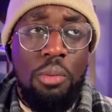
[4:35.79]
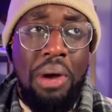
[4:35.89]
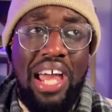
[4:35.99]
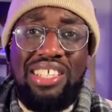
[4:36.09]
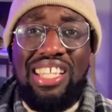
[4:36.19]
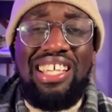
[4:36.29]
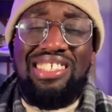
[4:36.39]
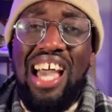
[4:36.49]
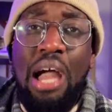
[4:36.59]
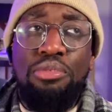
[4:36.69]
But at the same
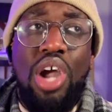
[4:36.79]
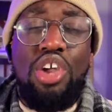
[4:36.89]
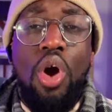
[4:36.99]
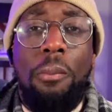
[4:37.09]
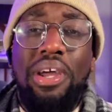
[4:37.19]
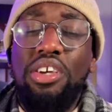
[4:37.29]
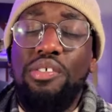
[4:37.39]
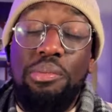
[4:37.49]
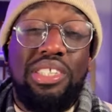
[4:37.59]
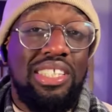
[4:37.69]
time, you, your opinion of
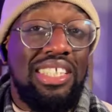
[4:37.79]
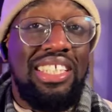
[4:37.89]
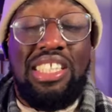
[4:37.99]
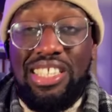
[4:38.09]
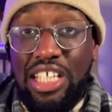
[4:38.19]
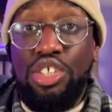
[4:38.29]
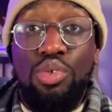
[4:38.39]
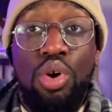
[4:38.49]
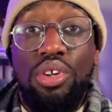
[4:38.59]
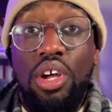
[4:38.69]
him is a, he's a six year
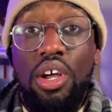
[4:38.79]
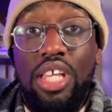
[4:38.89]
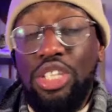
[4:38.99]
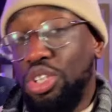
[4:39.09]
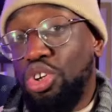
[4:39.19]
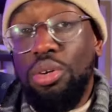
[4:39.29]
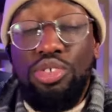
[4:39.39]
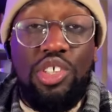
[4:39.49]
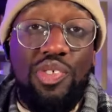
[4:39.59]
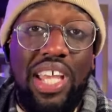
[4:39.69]
old. That's what you told him
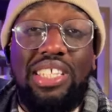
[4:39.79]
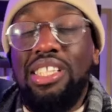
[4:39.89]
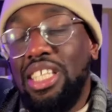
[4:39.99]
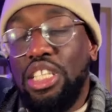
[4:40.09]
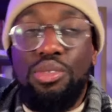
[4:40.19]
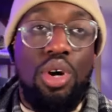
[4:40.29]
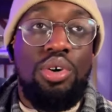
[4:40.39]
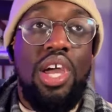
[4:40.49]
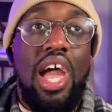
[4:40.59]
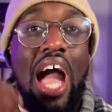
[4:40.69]
to his face. He's a six year
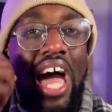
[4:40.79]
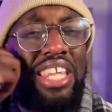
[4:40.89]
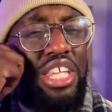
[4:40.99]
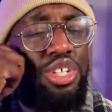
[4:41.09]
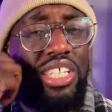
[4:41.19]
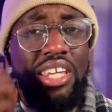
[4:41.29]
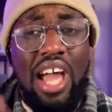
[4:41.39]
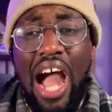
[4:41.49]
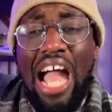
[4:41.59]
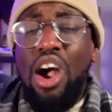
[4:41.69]
old. And then you said,
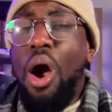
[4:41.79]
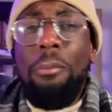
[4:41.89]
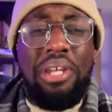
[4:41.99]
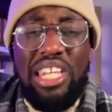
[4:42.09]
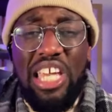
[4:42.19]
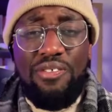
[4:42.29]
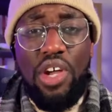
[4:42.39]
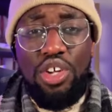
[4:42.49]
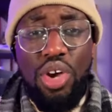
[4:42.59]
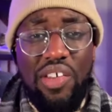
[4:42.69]
I can't believe
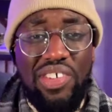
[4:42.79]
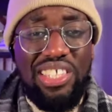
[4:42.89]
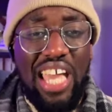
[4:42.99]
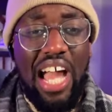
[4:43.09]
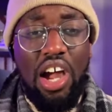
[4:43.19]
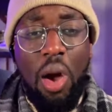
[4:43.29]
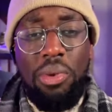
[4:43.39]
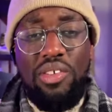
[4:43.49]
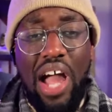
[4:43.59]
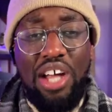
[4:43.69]
you're even date. I can't
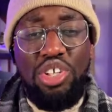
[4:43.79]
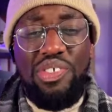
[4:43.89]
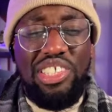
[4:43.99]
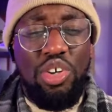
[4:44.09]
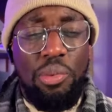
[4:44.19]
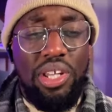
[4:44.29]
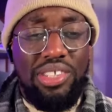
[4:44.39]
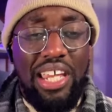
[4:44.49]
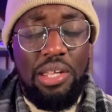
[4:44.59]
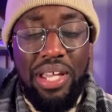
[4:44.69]
believe it. How do you even deal with him on a
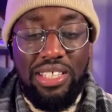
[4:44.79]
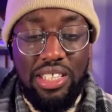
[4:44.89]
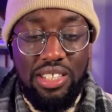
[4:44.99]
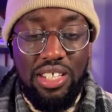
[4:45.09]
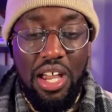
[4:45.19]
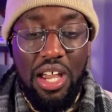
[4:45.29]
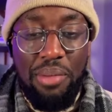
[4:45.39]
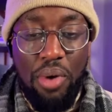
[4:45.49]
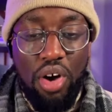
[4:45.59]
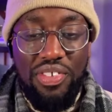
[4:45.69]
daily basis?
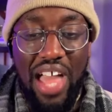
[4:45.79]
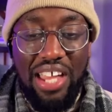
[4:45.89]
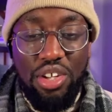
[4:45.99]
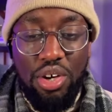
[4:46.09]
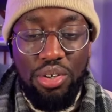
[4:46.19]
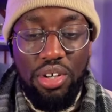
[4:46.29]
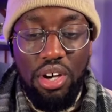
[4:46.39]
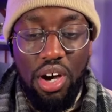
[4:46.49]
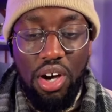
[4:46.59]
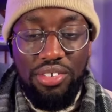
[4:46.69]
babe, on that note,
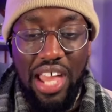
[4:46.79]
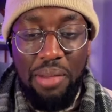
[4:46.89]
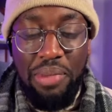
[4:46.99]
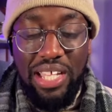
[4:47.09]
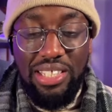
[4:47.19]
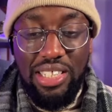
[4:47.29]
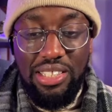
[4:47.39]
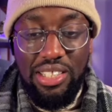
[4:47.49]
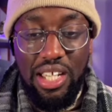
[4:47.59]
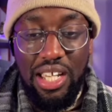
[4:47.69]
on that
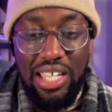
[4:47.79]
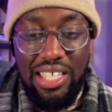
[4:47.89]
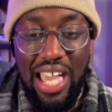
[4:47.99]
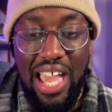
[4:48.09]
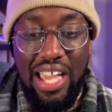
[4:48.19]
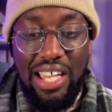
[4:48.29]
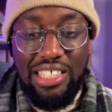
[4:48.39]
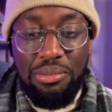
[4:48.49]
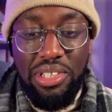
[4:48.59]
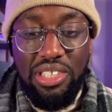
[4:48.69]
basis, yeah,
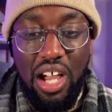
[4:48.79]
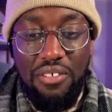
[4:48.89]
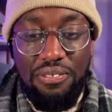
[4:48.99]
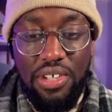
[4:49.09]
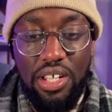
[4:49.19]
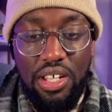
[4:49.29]
it's gonna be tough.